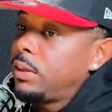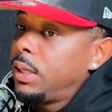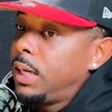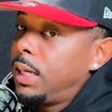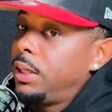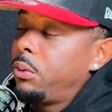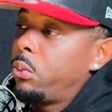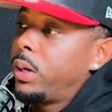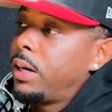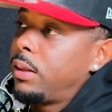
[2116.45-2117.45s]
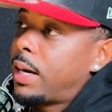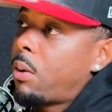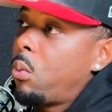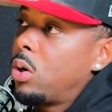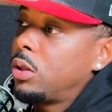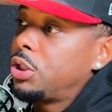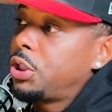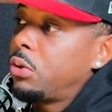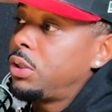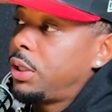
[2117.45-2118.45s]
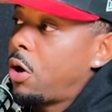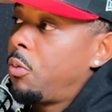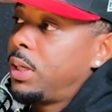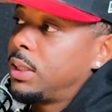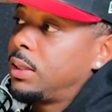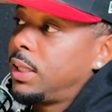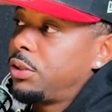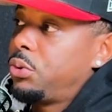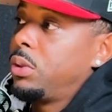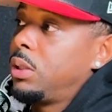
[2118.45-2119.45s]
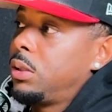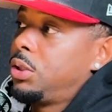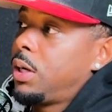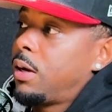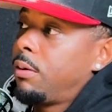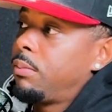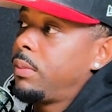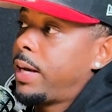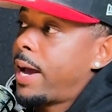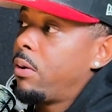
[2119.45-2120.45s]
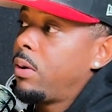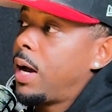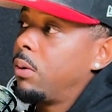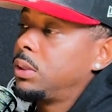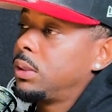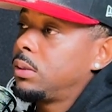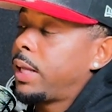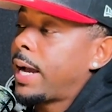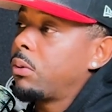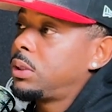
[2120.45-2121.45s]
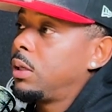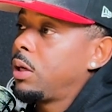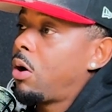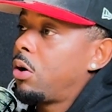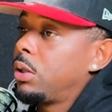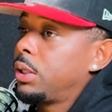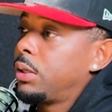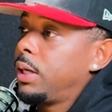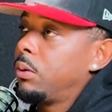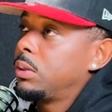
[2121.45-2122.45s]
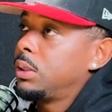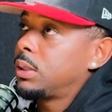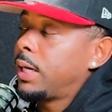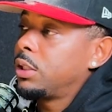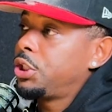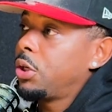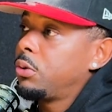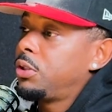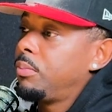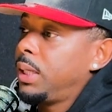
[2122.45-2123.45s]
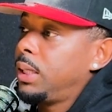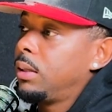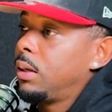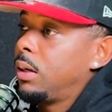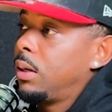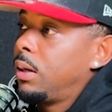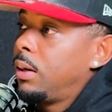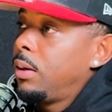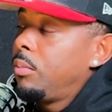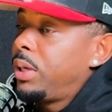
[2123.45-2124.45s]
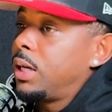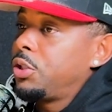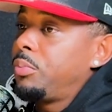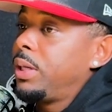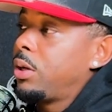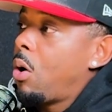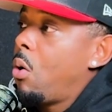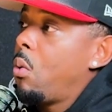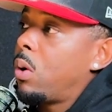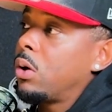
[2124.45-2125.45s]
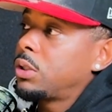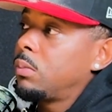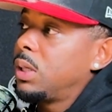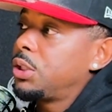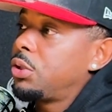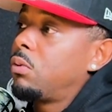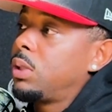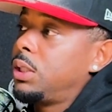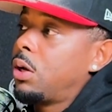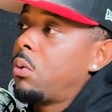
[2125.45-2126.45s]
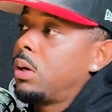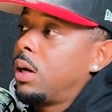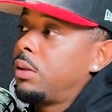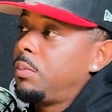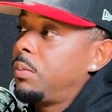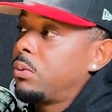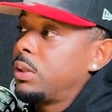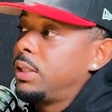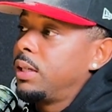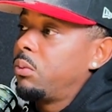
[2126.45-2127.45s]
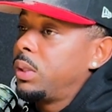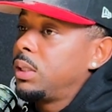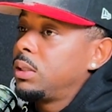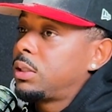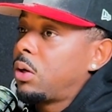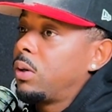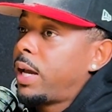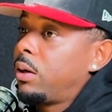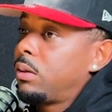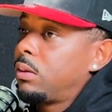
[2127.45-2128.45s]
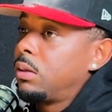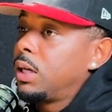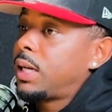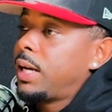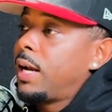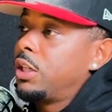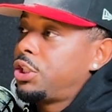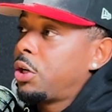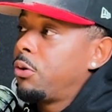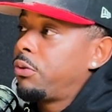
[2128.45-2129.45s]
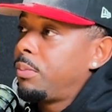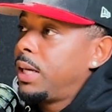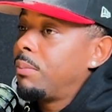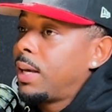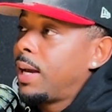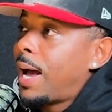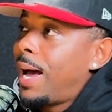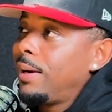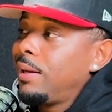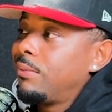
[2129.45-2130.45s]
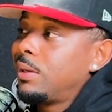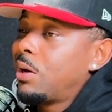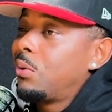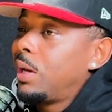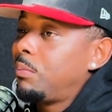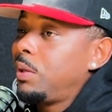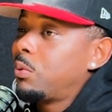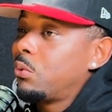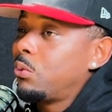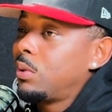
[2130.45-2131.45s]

anywhere that I want the show to go because I think it's doing a good job now. I was just like I was telling y'all earlier, it was just like the show to me, because you be in your own world so much, you don't really know what other people are dealing with. So like looking at the show for me, I'm like, I didn't even know that people